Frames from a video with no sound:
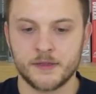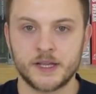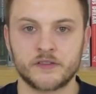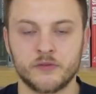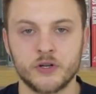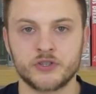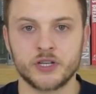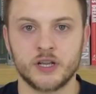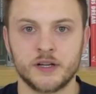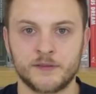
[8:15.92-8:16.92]
Thanks for
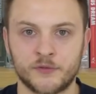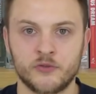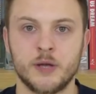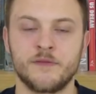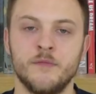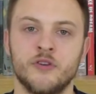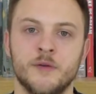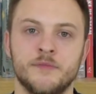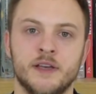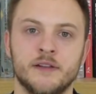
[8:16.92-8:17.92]
watching, guys. Subscribe for
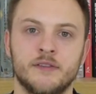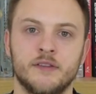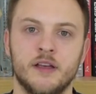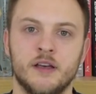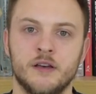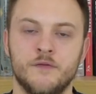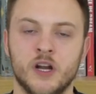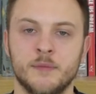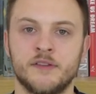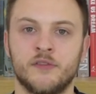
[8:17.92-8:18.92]
more updates.
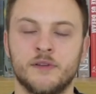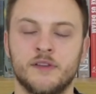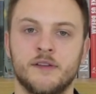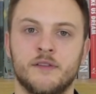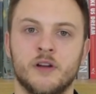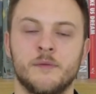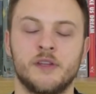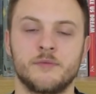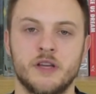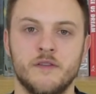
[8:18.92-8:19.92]
Follow me on Twitter, Instagram,
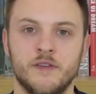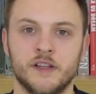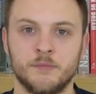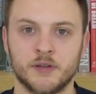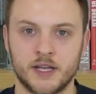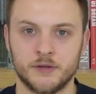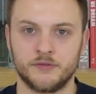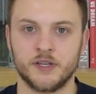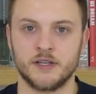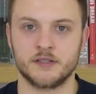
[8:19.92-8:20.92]
Snapchat and Facebook, and I'll
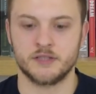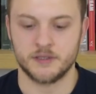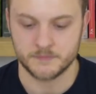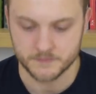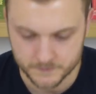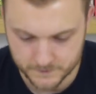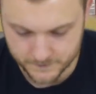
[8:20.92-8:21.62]
see you next time.